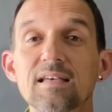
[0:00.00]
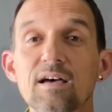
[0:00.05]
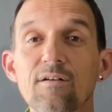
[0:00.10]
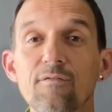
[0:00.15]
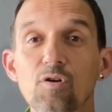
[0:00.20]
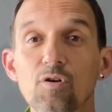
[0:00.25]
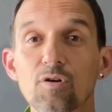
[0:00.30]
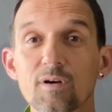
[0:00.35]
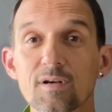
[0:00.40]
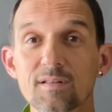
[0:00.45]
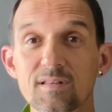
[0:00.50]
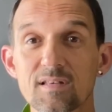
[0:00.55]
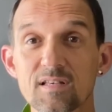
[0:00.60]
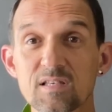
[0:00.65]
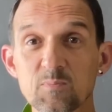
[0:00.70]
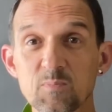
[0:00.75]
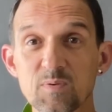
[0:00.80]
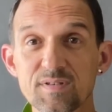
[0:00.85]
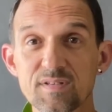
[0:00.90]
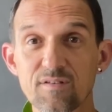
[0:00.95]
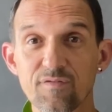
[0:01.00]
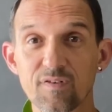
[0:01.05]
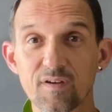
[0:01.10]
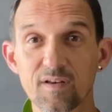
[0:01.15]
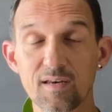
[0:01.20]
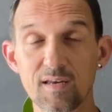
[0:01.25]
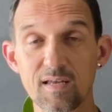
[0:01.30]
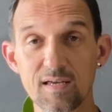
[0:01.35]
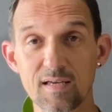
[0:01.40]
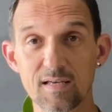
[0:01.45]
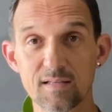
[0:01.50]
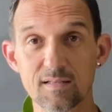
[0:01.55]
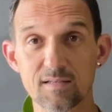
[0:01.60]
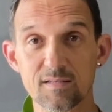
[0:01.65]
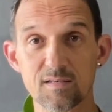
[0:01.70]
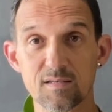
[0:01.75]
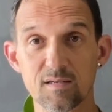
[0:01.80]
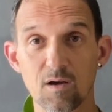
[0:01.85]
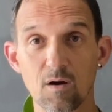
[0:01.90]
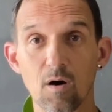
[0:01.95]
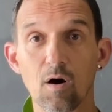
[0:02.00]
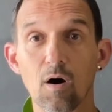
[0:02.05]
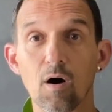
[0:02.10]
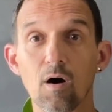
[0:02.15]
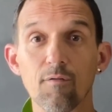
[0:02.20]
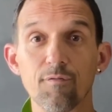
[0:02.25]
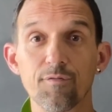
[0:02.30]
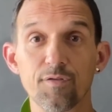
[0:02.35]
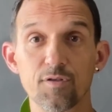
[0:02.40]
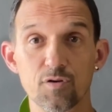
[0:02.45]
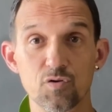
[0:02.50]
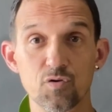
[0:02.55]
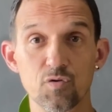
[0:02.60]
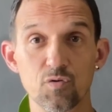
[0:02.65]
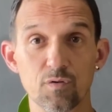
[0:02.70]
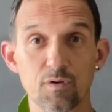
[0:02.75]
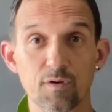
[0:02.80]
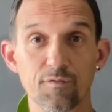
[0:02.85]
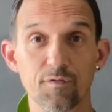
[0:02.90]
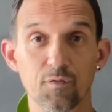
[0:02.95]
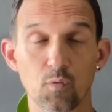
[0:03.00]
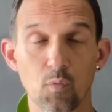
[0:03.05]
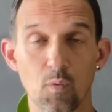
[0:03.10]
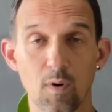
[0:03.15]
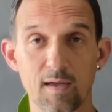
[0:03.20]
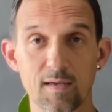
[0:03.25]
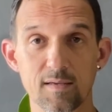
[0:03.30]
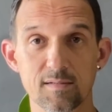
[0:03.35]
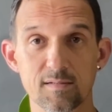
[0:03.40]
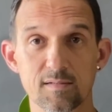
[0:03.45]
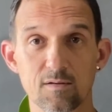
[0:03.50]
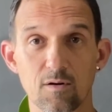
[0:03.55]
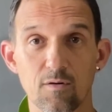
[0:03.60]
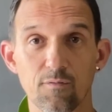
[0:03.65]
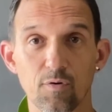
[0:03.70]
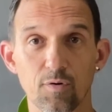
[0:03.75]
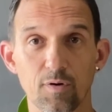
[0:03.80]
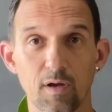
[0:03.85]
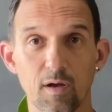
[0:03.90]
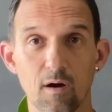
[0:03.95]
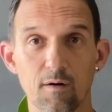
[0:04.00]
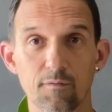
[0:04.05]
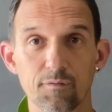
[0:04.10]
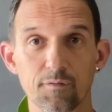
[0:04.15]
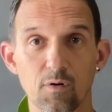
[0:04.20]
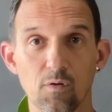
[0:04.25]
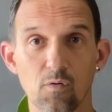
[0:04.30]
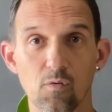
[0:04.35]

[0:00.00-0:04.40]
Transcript: have a look at the specific needs of the two different ways of looking after your